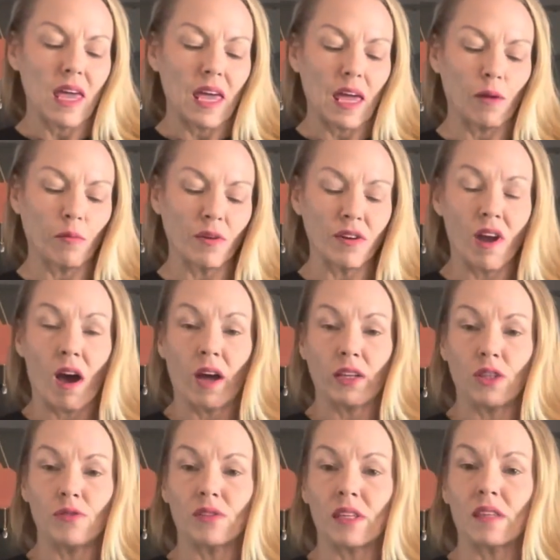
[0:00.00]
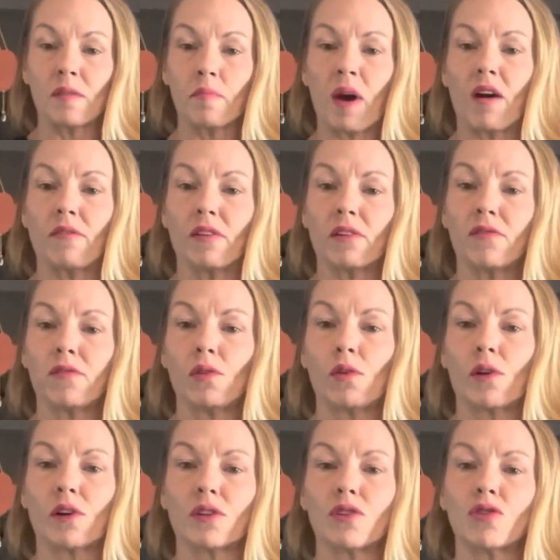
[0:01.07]
and we're not using the pelvic
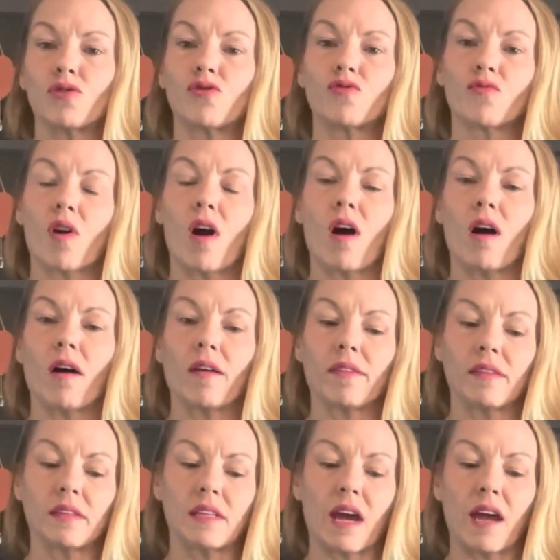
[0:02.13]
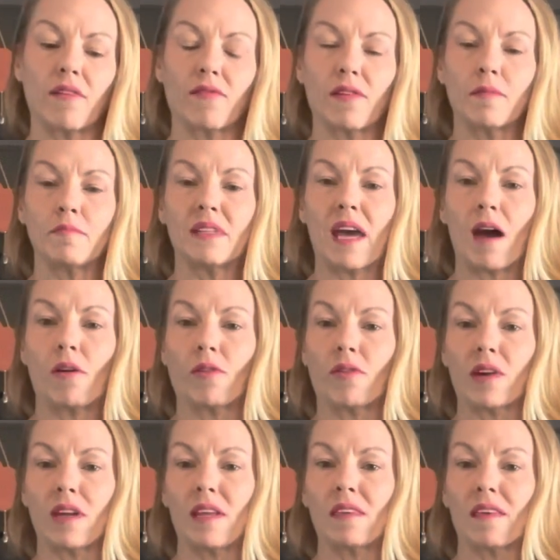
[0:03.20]
floor to draw the diaphragm down,
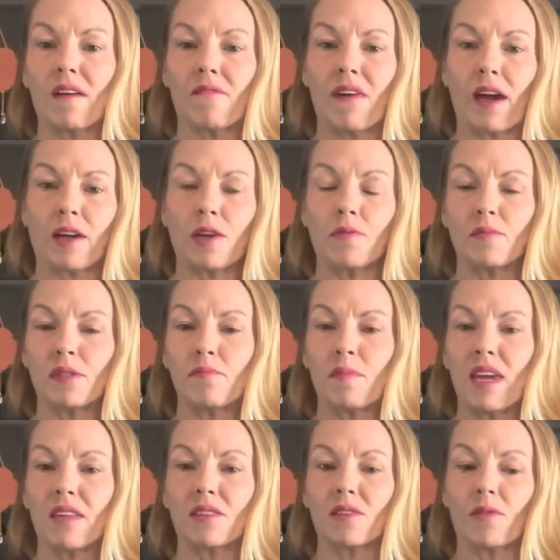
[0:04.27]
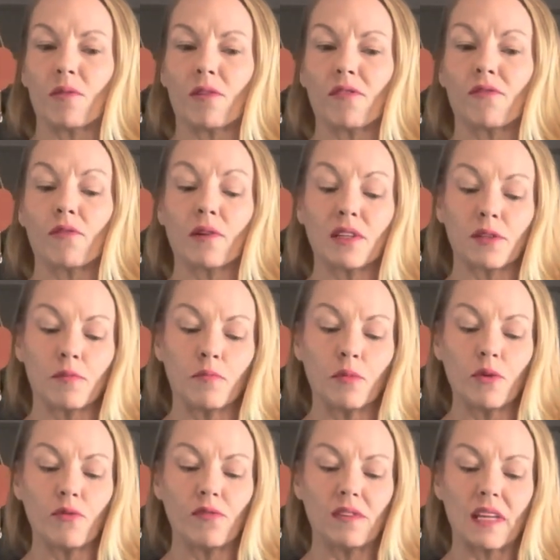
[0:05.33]
creating that vacuum space in order for it to
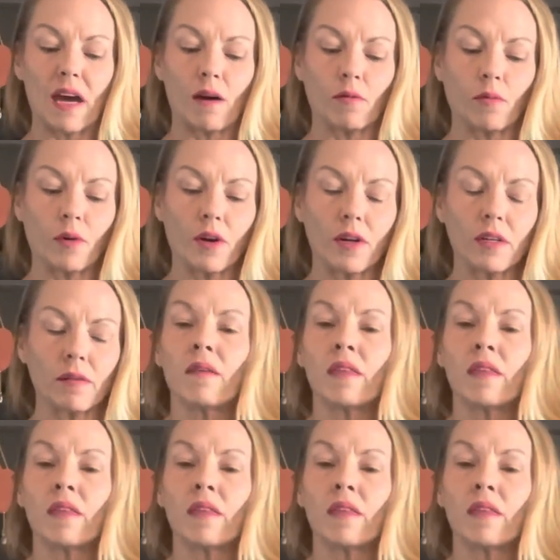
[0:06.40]
move downward.